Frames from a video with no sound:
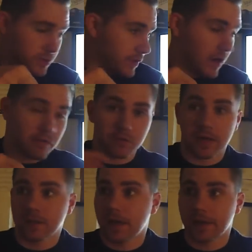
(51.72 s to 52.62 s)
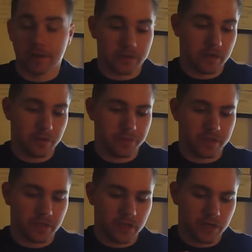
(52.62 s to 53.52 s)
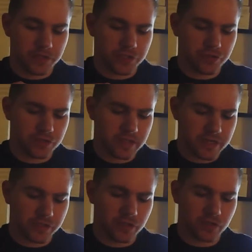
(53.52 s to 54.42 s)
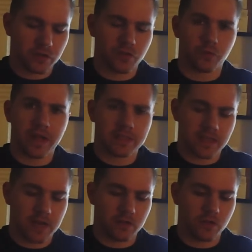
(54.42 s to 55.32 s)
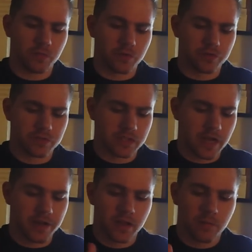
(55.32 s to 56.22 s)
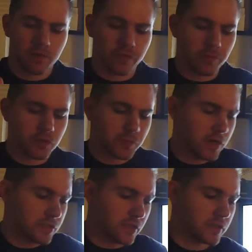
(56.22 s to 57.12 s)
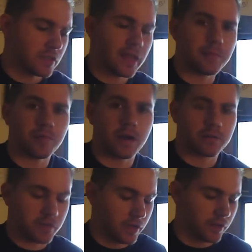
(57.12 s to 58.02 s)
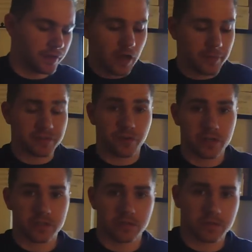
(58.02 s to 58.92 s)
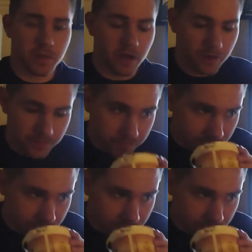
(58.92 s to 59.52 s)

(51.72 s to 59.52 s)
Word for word: we don't have the right light here at all, but the uh, the juices actually look a little on the red side, a little on the maroon side. But for the most part, it's a, it's a light brown color. As far as the smell,